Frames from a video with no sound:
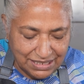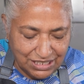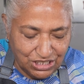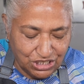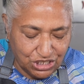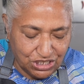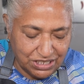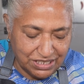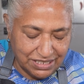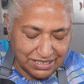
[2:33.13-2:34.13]

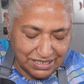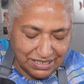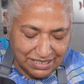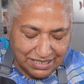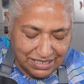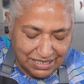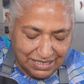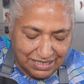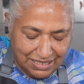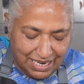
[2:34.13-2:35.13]
each
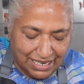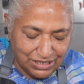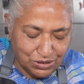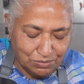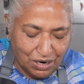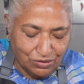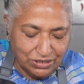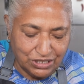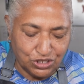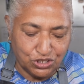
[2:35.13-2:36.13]
item out,
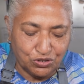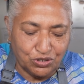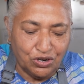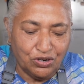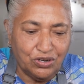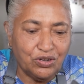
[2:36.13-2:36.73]
and show you.